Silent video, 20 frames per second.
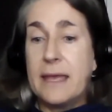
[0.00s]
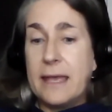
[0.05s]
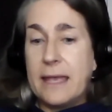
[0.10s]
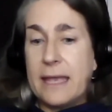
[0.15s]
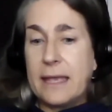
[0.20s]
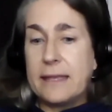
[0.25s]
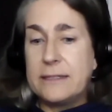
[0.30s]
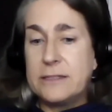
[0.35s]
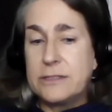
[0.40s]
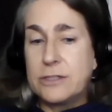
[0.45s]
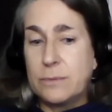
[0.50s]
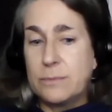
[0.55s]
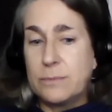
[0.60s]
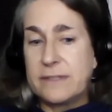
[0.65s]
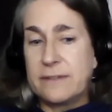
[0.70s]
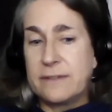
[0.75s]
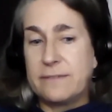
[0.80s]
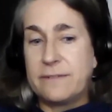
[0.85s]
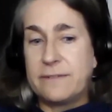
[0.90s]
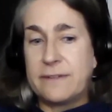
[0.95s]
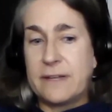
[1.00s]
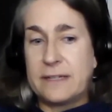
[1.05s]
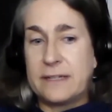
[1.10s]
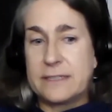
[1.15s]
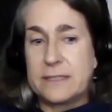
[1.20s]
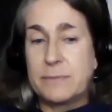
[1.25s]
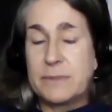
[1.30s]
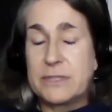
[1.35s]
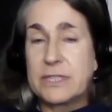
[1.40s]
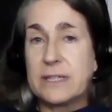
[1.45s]
In terms of
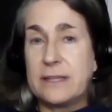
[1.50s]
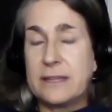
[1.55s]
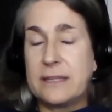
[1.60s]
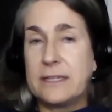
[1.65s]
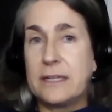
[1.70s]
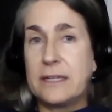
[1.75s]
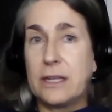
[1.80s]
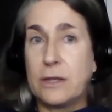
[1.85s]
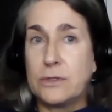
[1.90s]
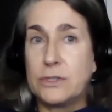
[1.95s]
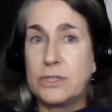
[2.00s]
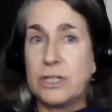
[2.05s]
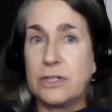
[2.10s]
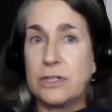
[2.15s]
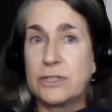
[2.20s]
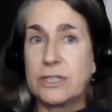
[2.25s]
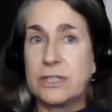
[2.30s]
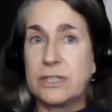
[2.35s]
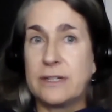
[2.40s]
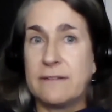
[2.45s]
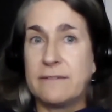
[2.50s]
especially the negotiation